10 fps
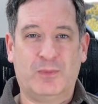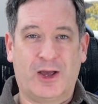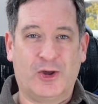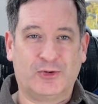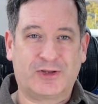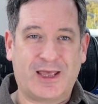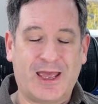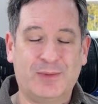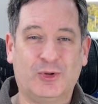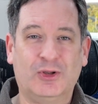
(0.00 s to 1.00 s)
my own
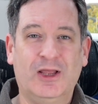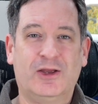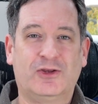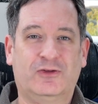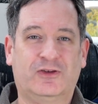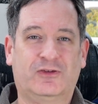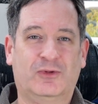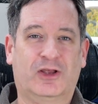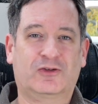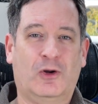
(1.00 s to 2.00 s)
cable using
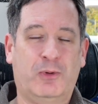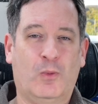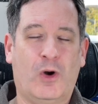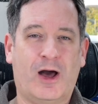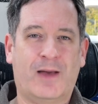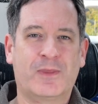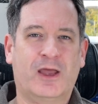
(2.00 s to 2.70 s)
some nice copper wire,